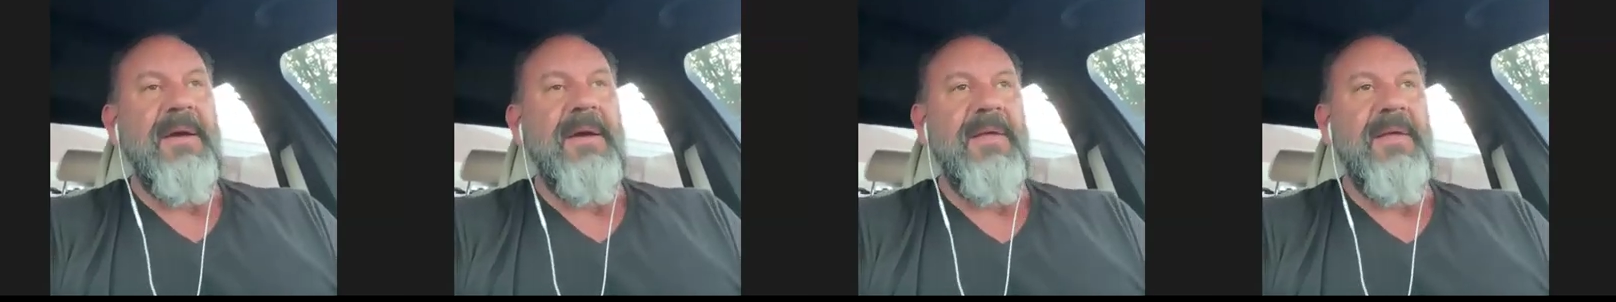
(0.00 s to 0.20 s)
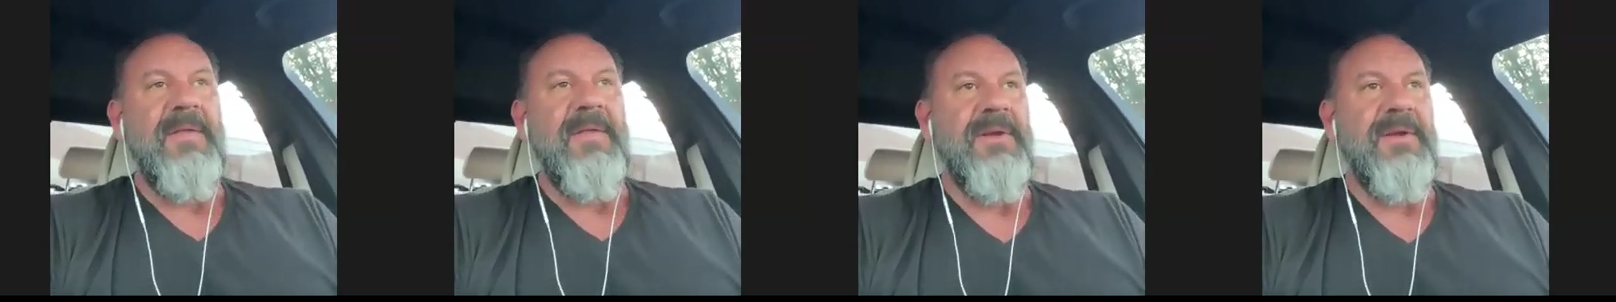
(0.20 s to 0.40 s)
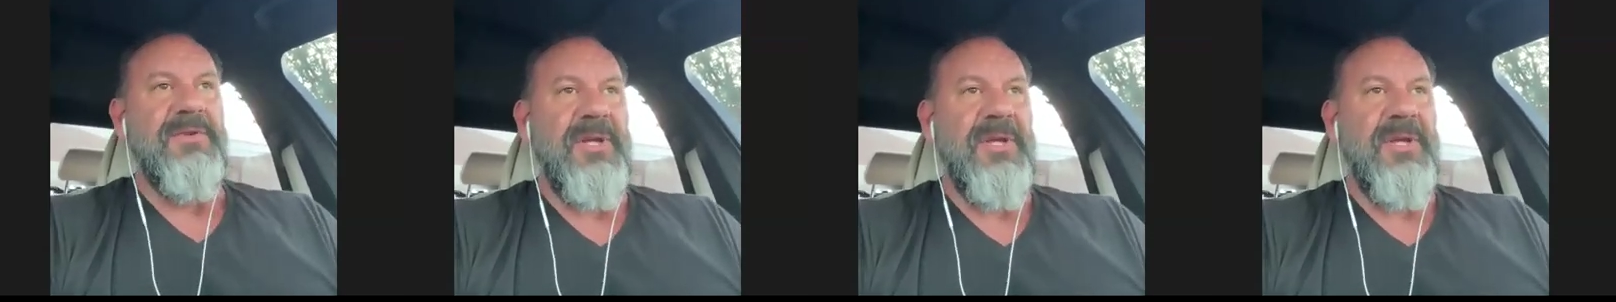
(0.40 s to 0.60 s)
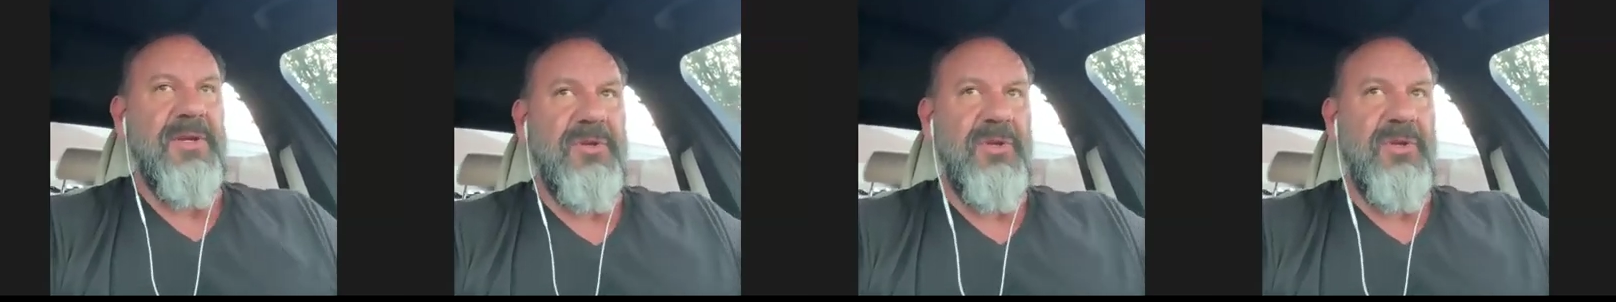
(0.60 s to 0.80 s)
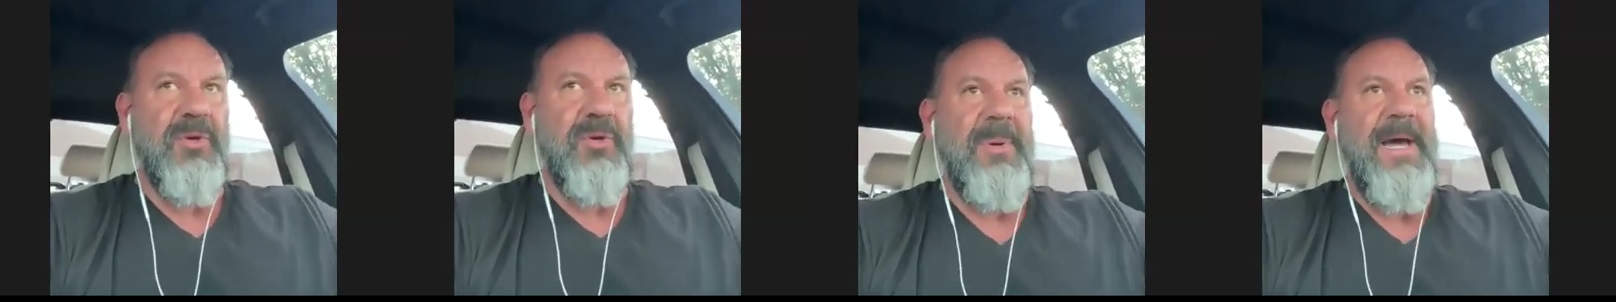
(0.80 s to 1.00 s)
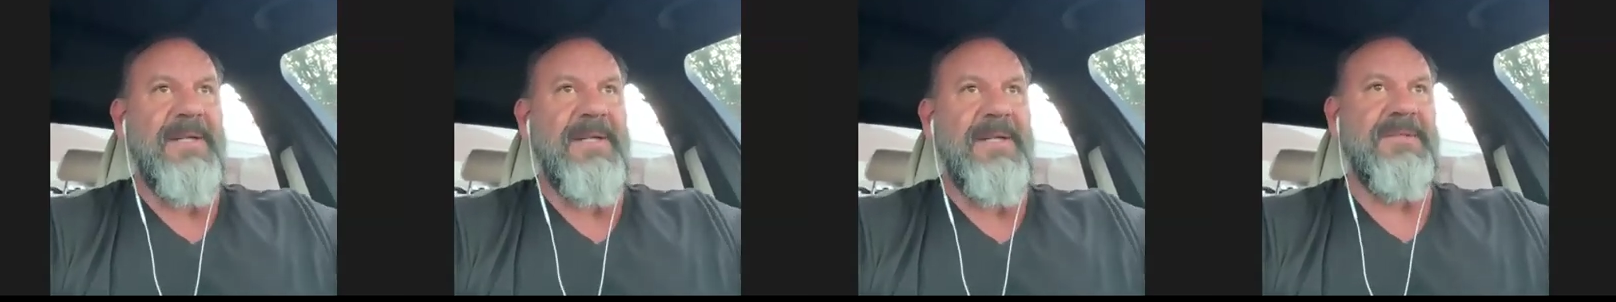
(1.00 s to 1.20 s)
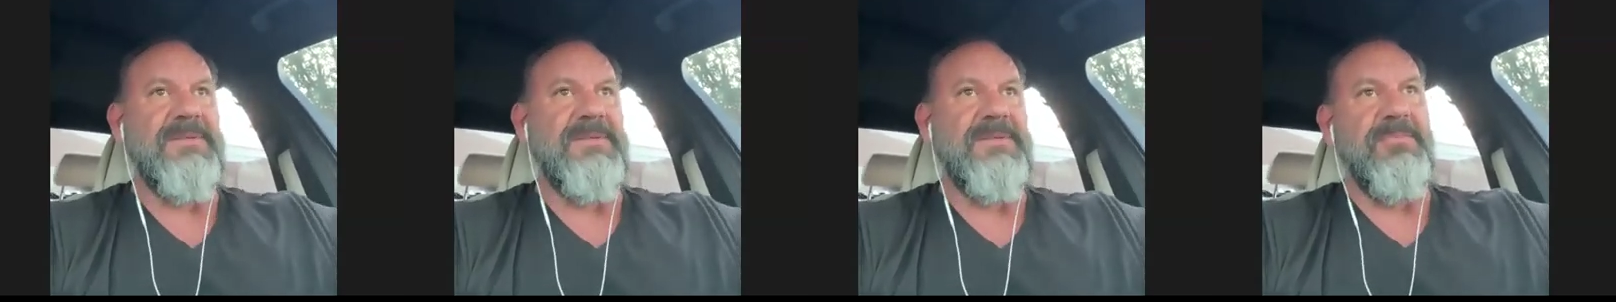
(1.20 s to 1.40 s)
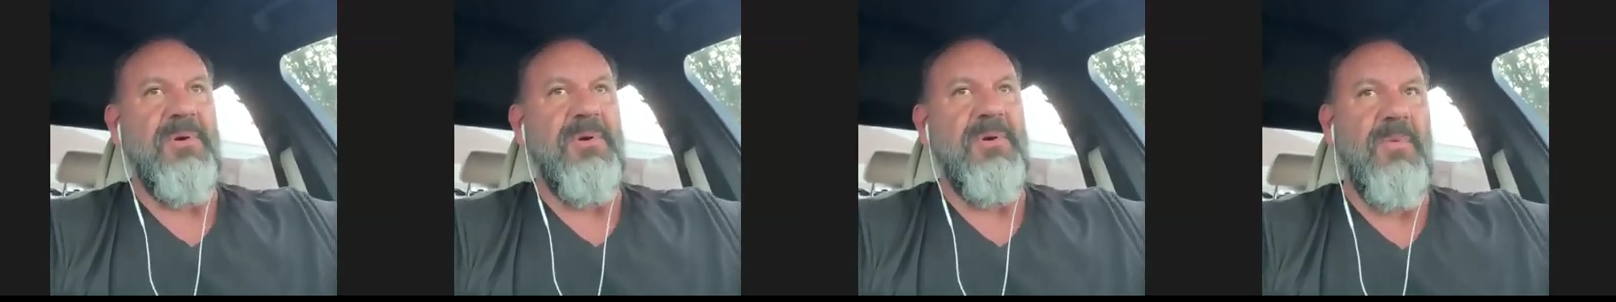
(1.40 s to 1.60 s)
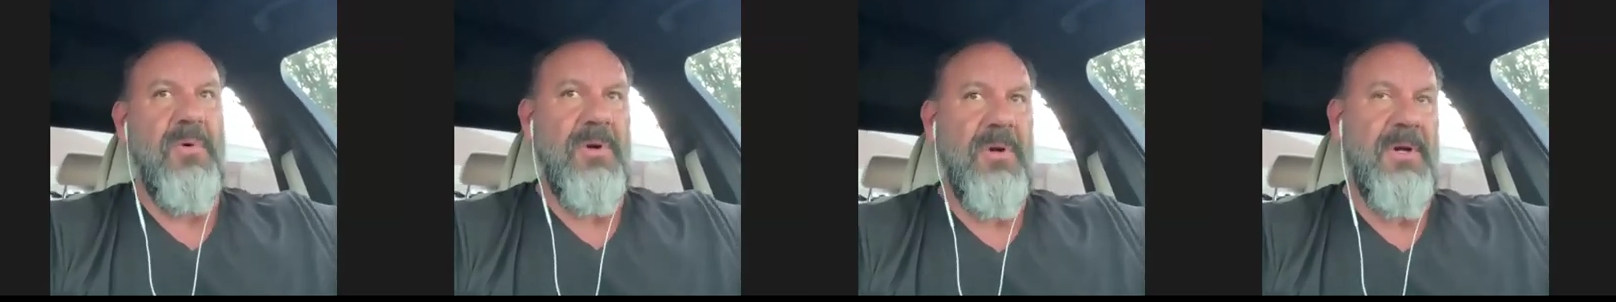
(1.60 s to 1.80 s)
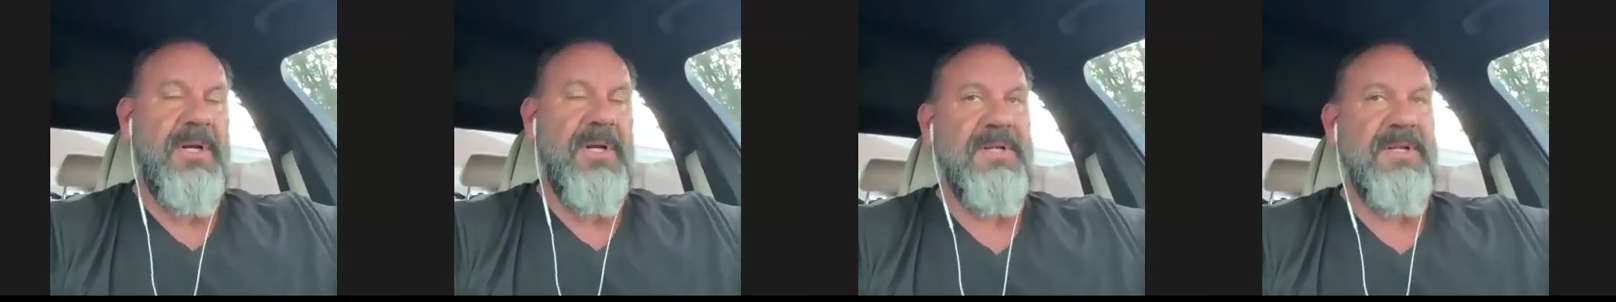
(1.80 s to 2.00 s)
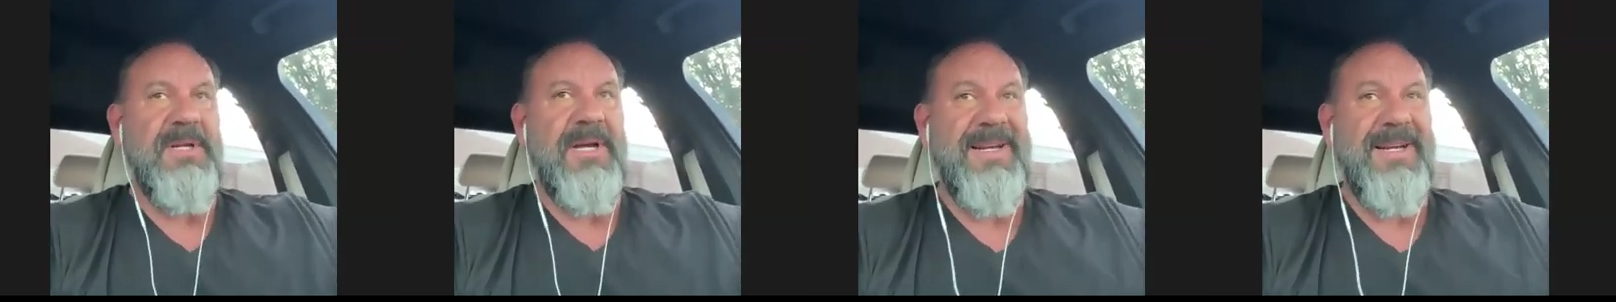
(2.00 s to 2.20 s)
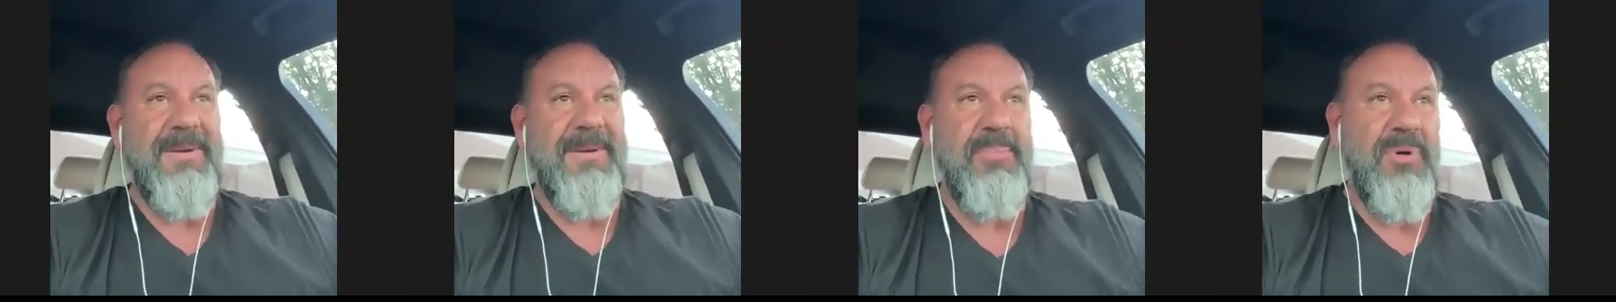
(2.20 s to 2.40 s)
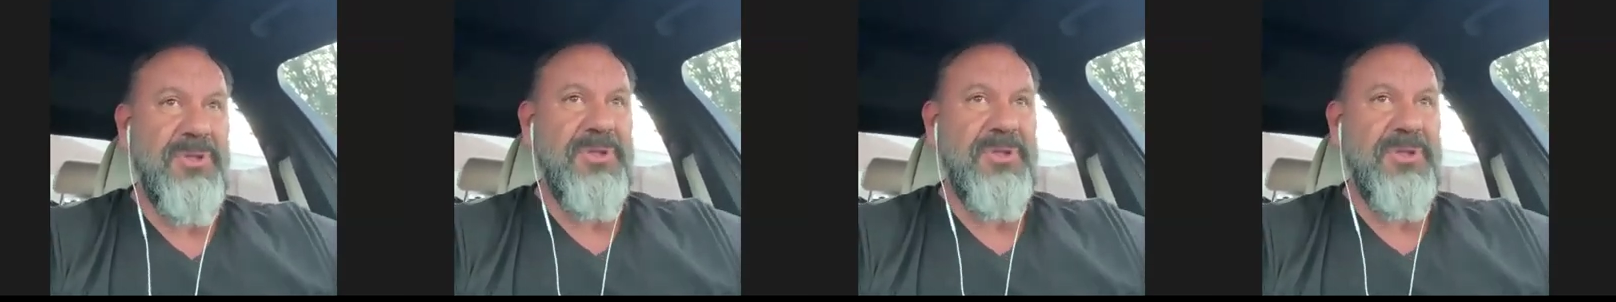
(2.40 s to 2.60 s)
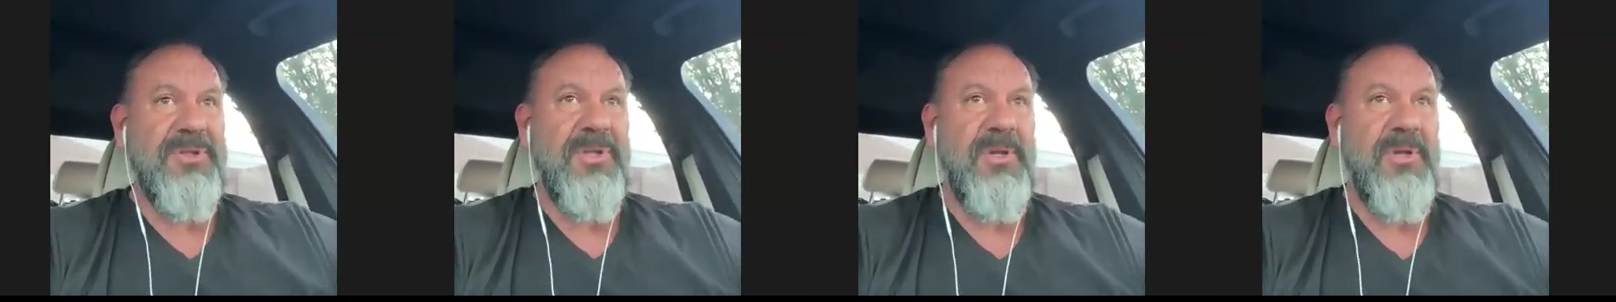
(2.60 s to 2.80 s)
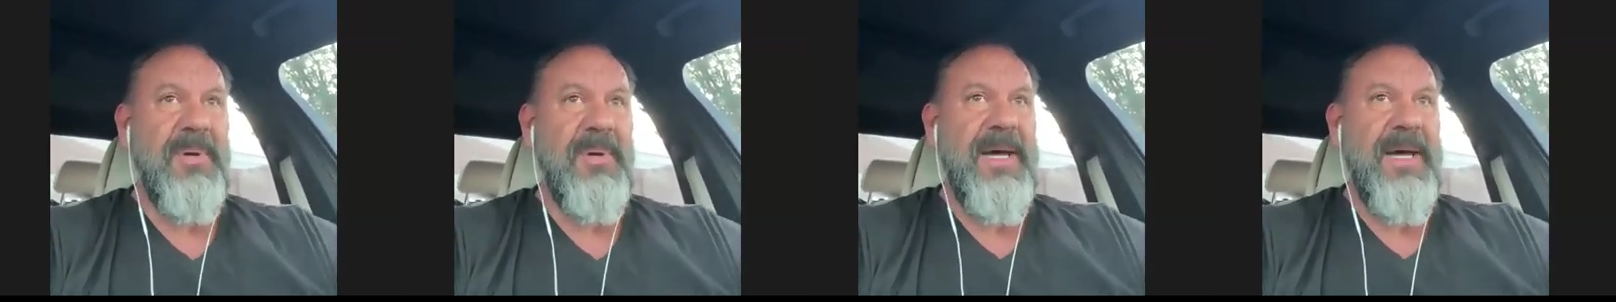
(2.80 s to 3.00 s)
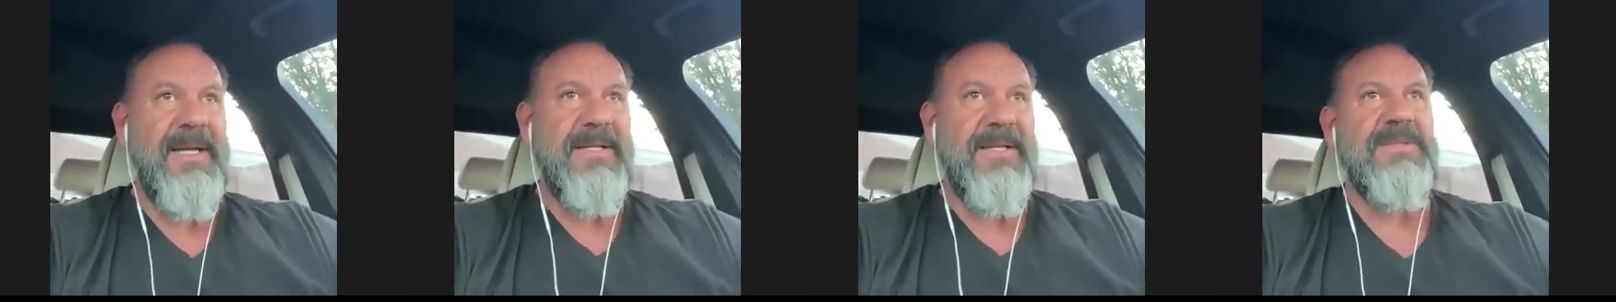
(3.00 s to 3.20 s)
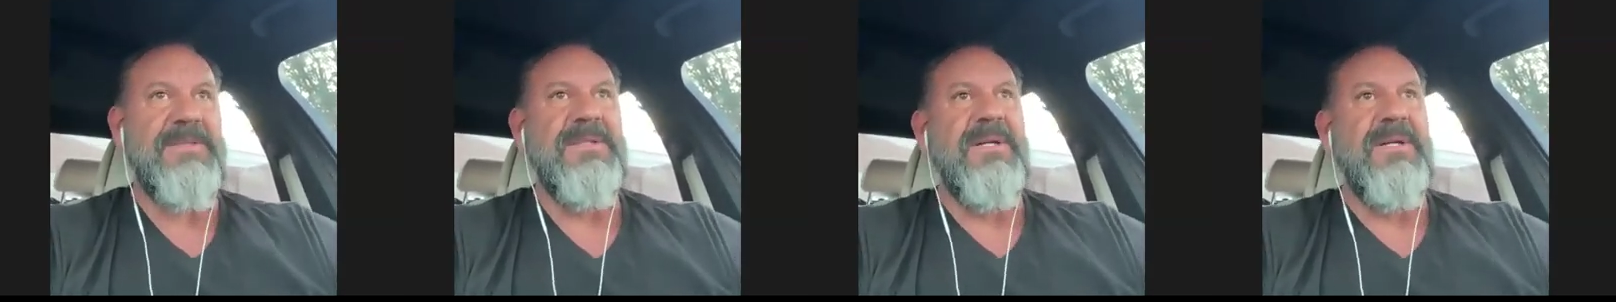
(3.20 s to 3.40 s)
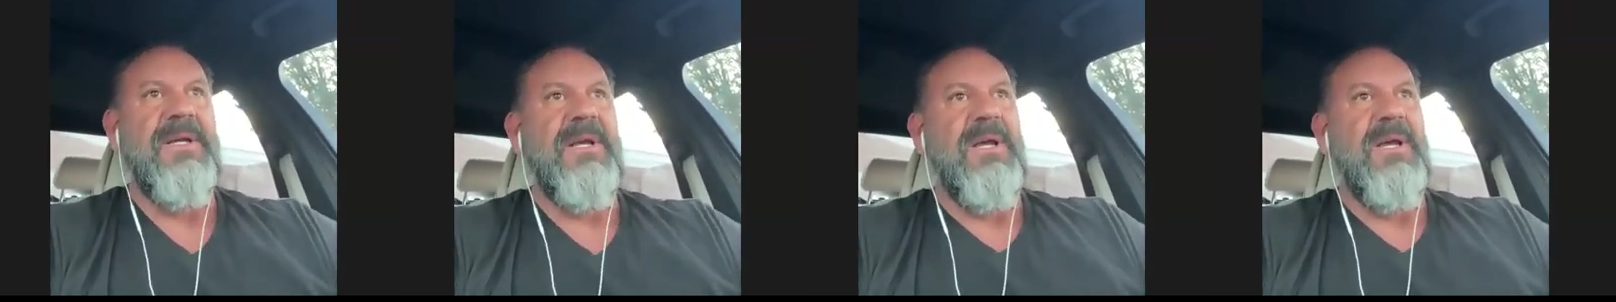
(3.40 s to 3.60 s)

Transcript: And then you take two patches and put one on each side and push into the patch,